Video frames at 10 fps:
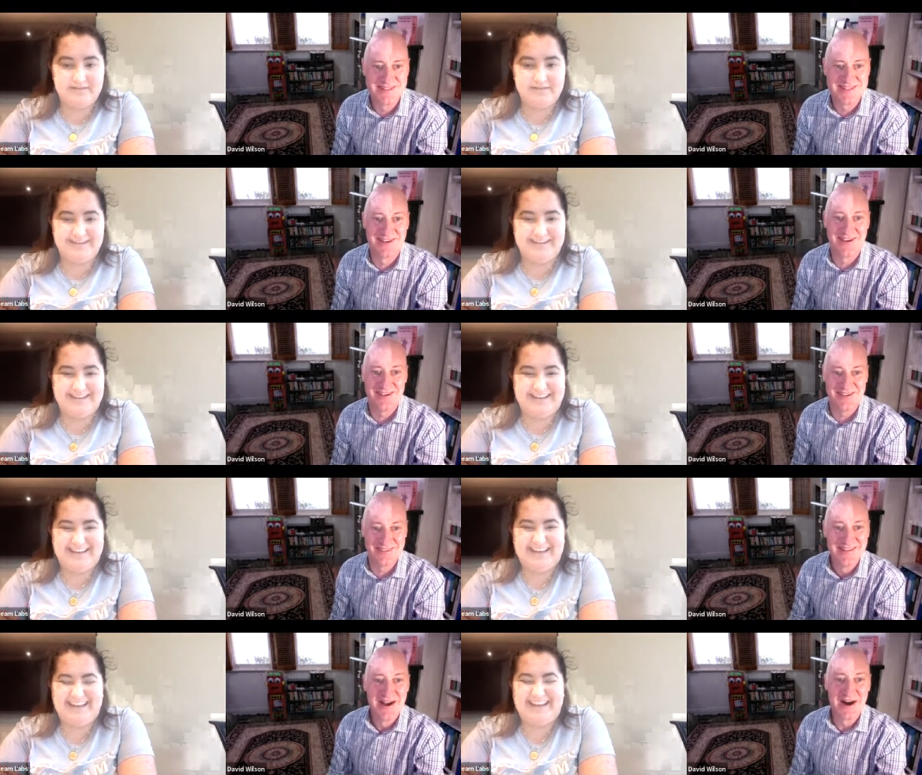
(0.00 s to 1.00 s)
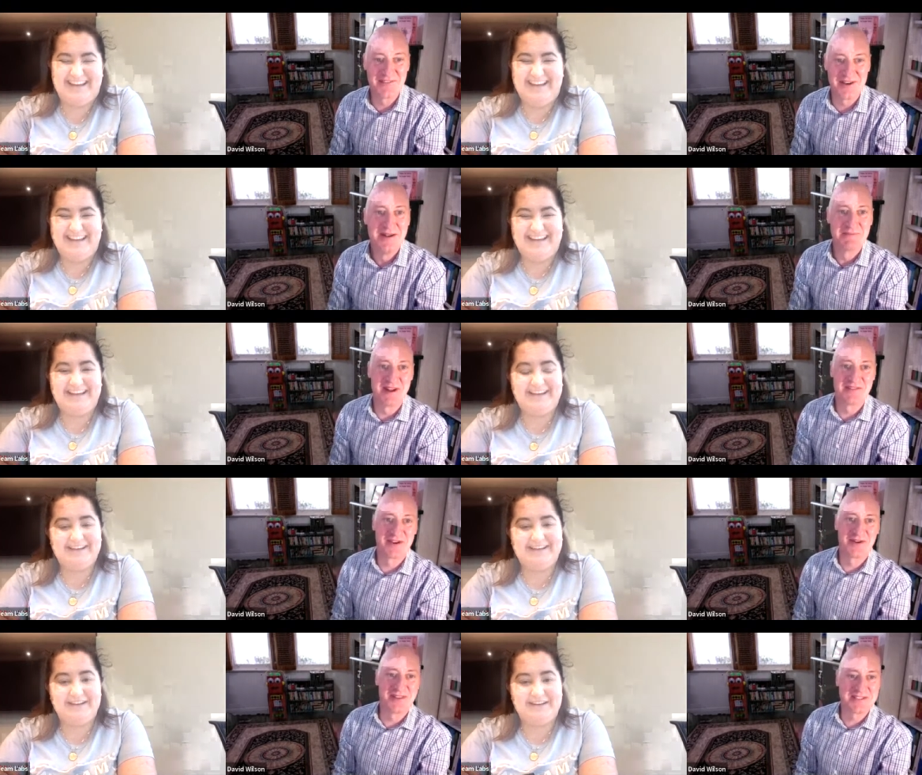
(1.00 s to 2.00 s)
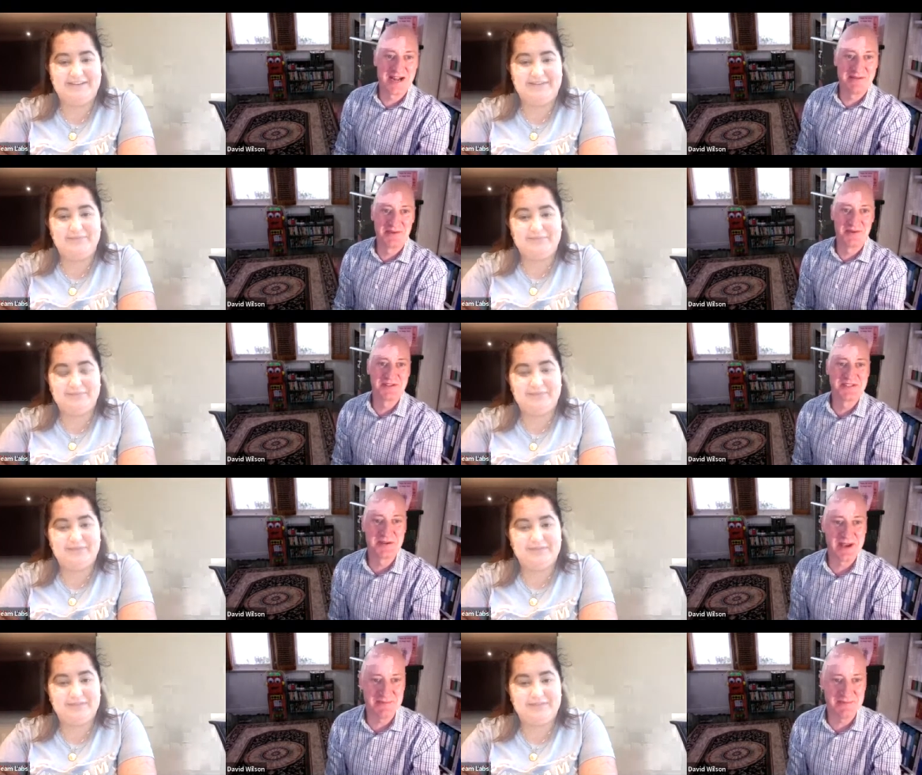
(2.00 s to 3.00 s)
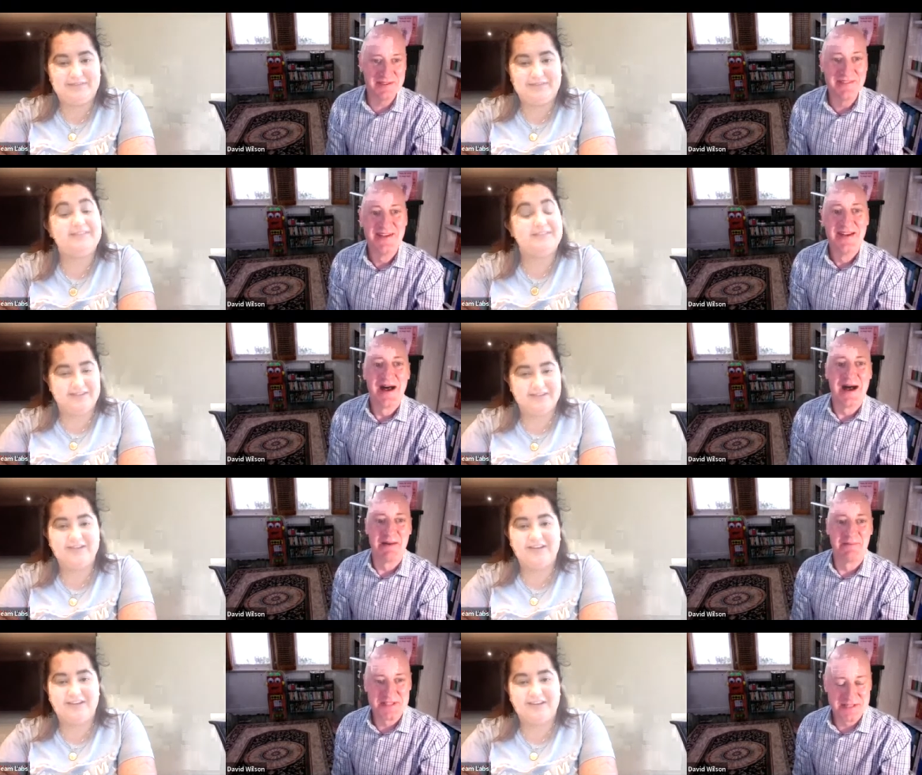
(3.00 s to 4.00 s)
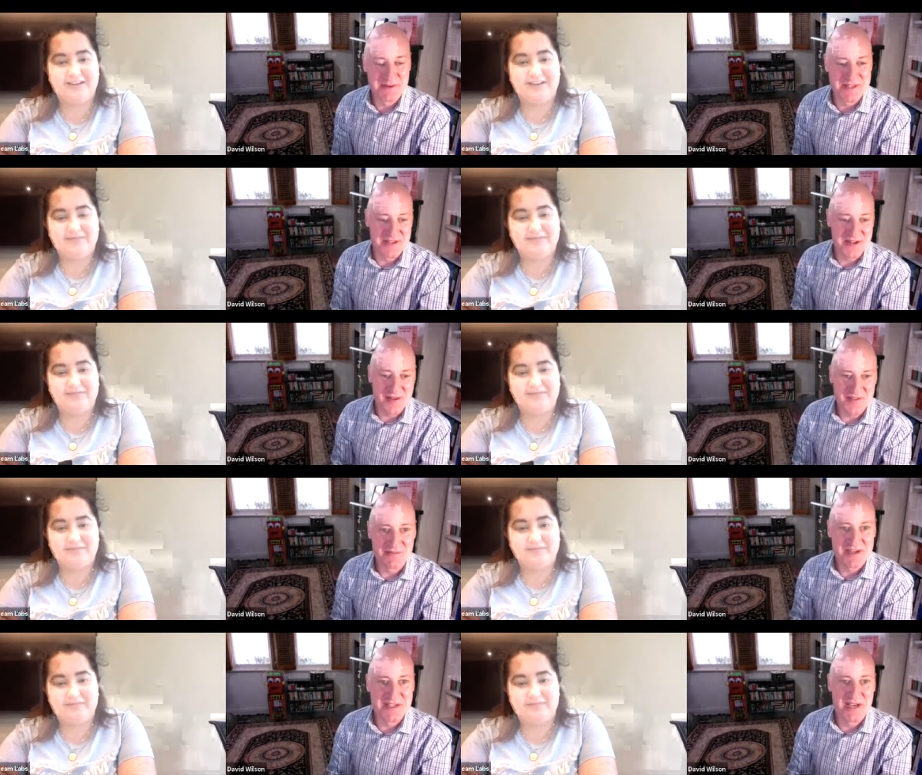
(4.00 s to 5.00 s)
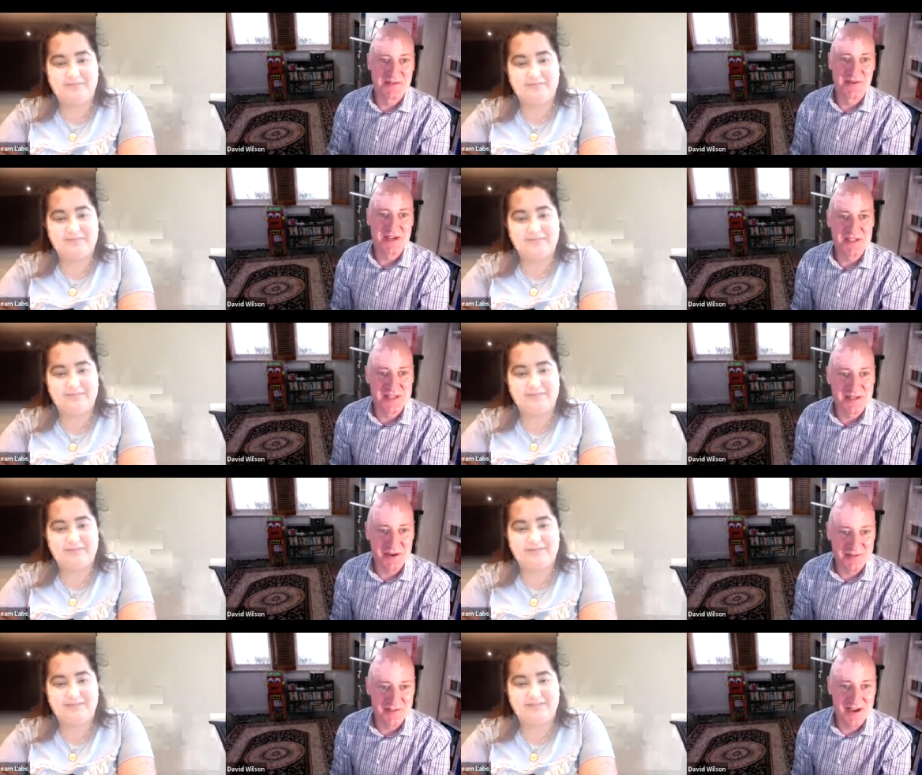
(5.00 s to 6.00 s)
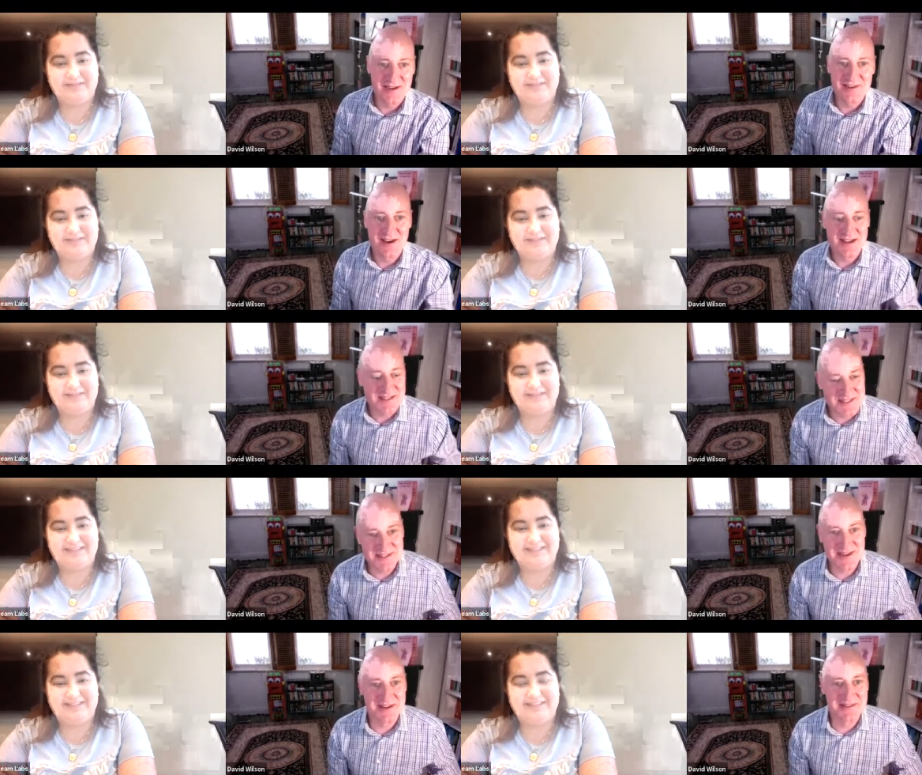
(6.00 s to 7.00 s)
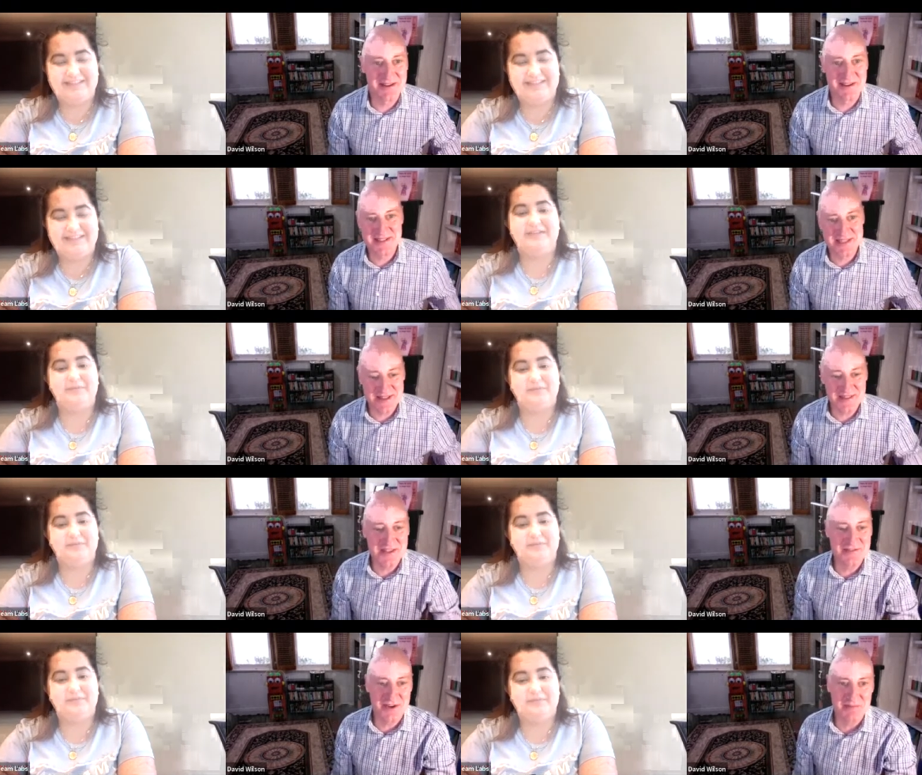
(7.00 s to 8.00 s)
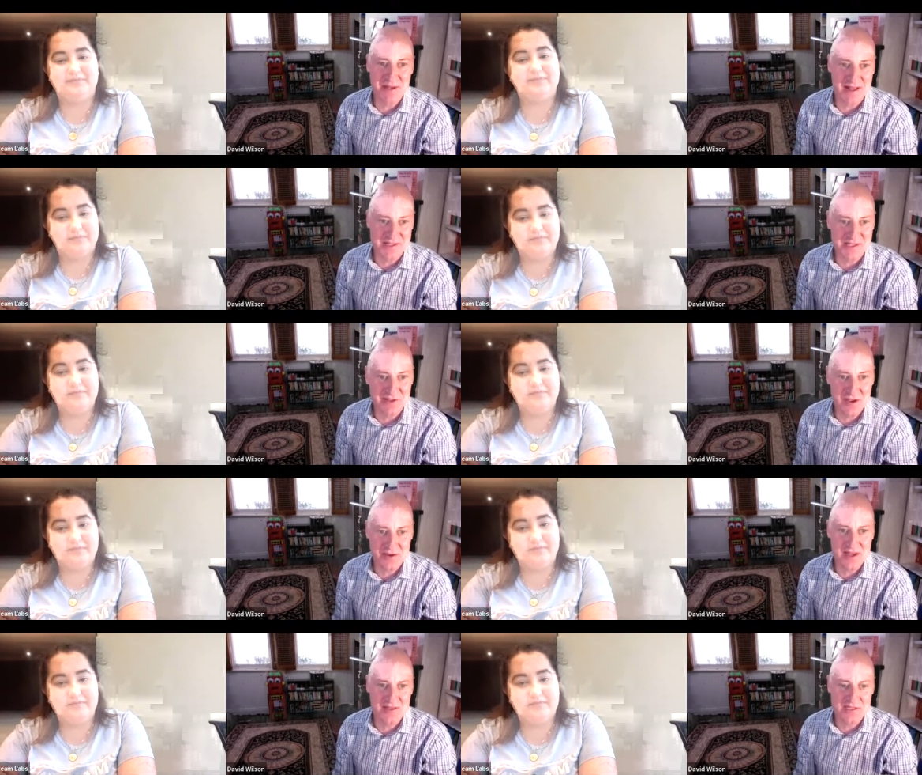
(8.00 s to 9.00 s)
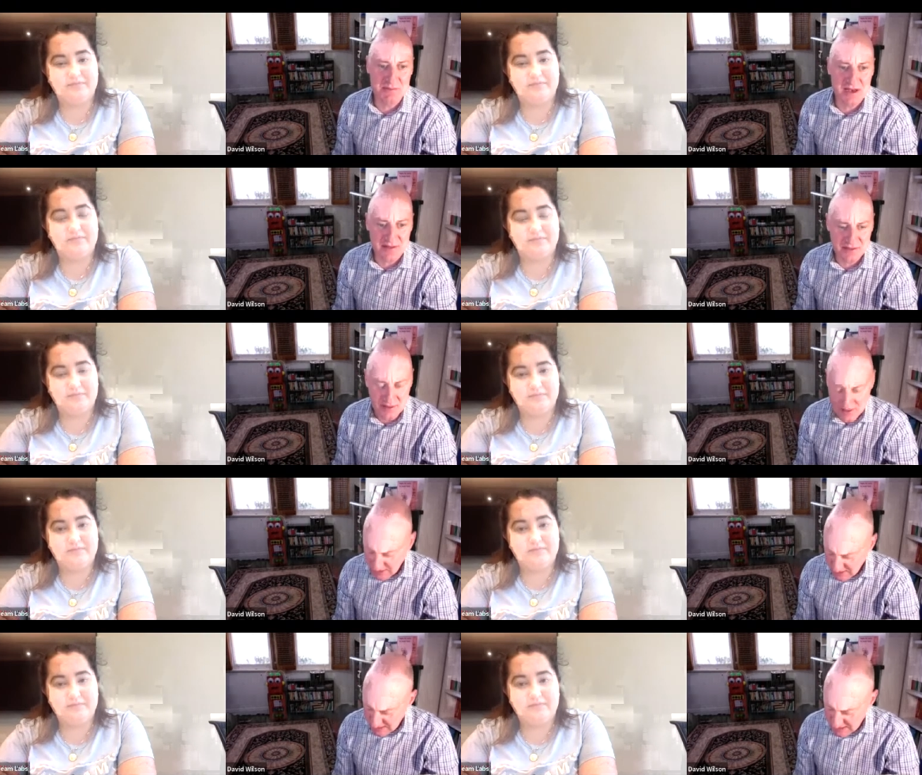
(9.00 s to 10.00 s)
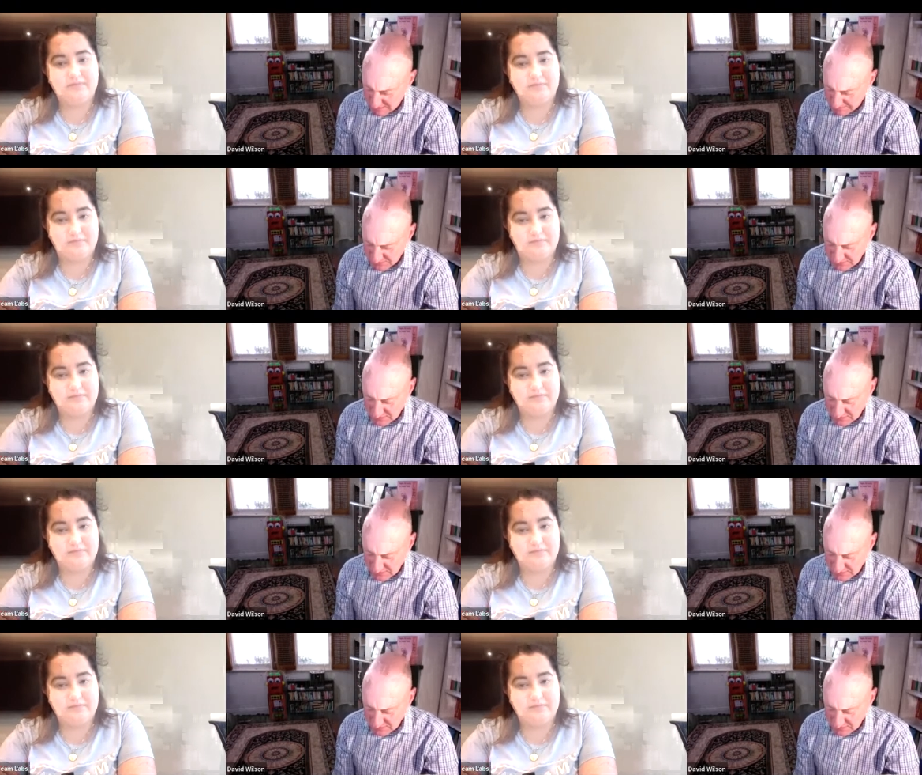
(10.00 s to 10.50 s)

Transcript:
Speaker 1: So I've got, but I've got all the time in the world to do admin. Um, it just means I don't have so much time to actually go and find clients. So you know, it's another thing you've got to balance if you're going down this path. Um,